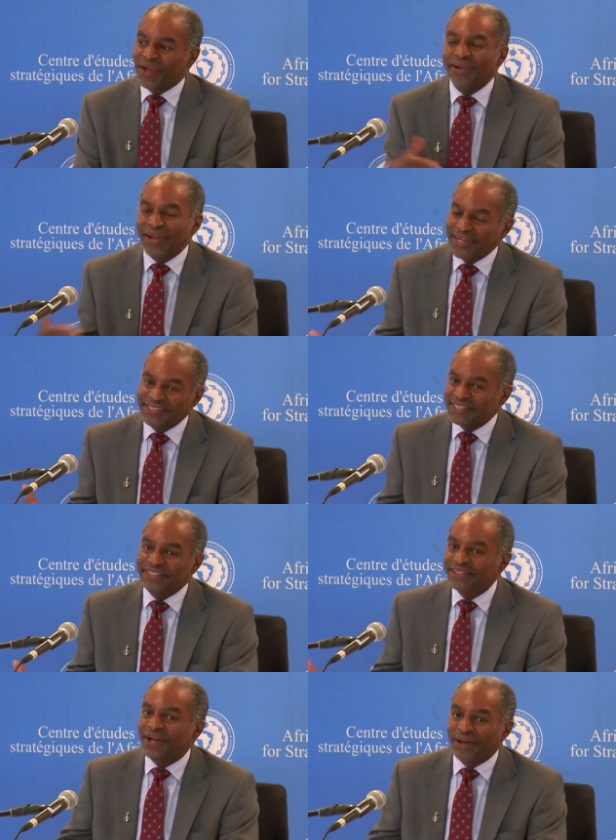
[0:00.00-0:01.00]
are actually
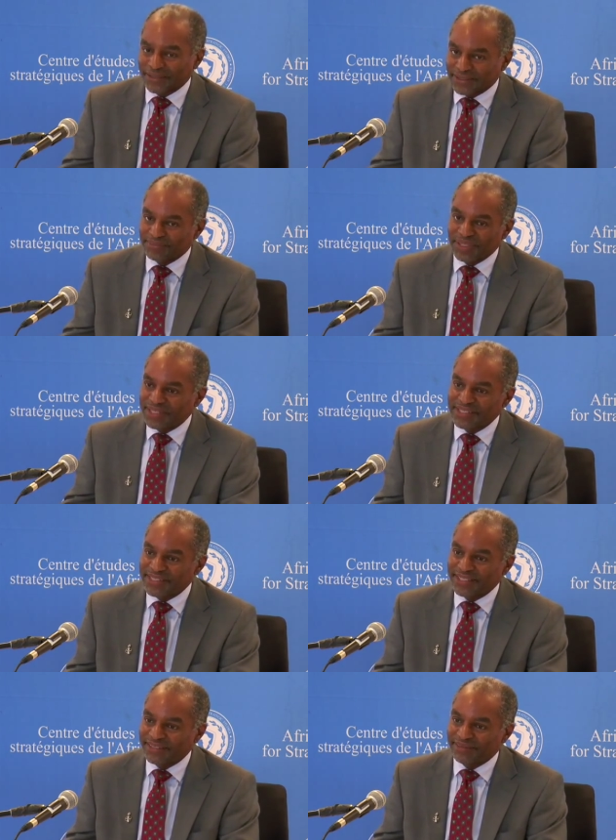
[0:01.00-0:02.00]
not, because
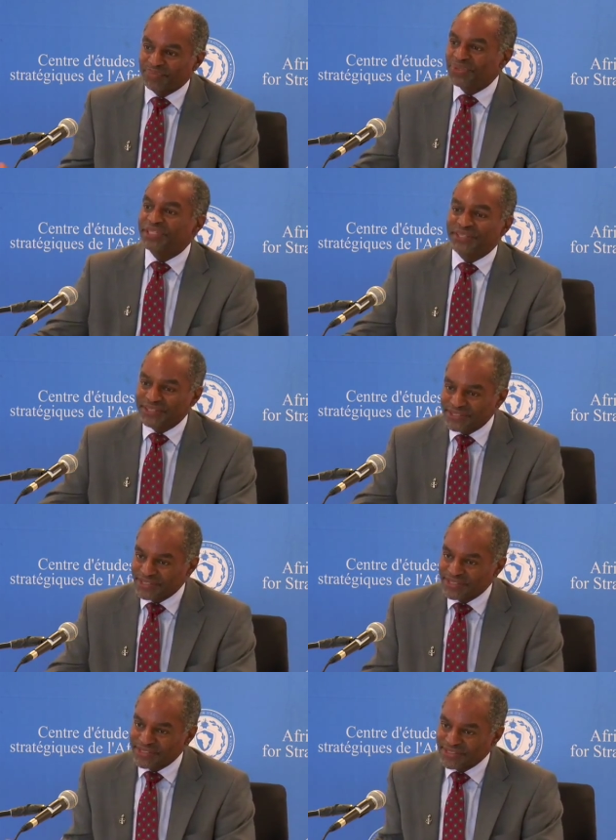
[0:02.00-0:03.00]
they're the
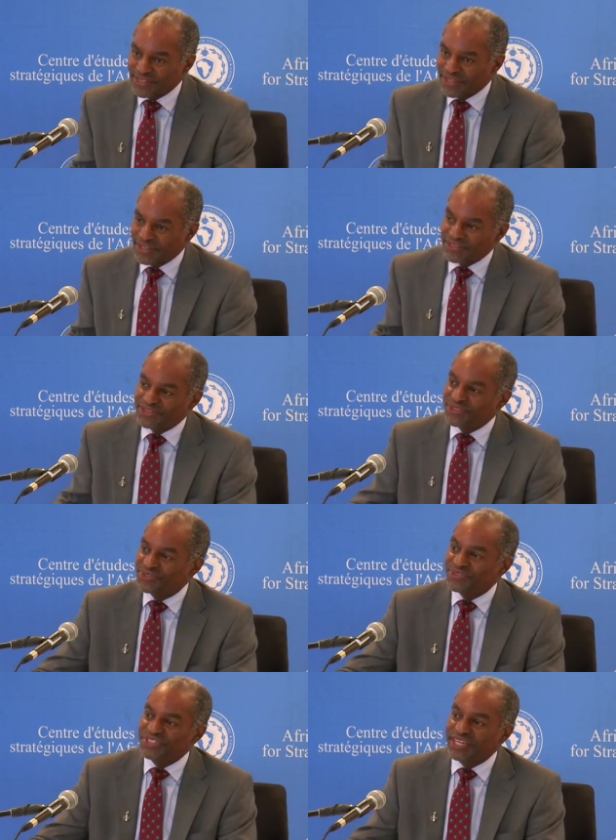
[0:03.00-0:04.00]
precursors
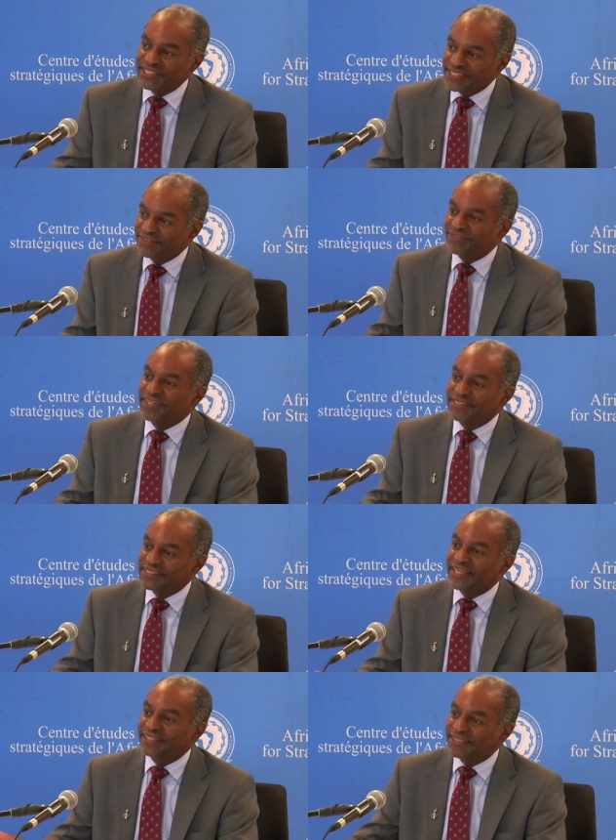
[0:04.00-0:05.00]
to chains of events
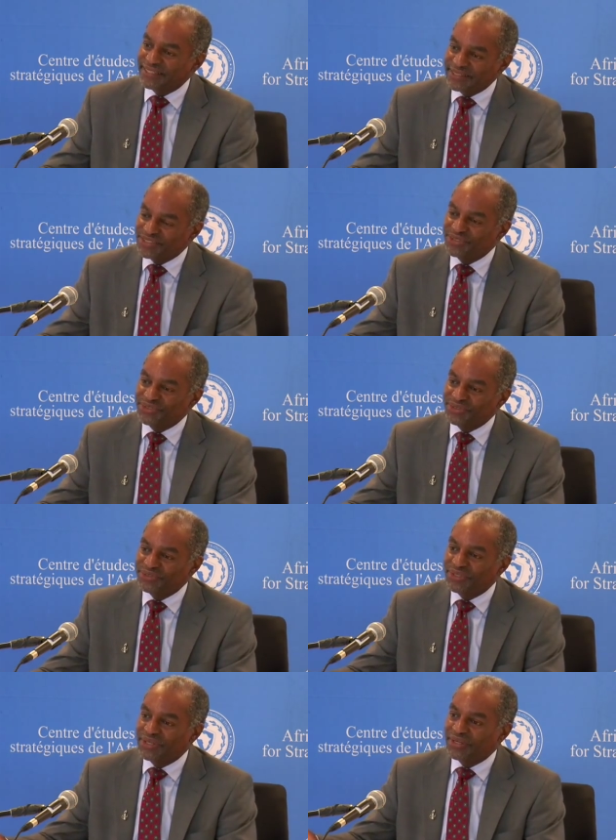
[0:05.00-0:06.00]
that lead to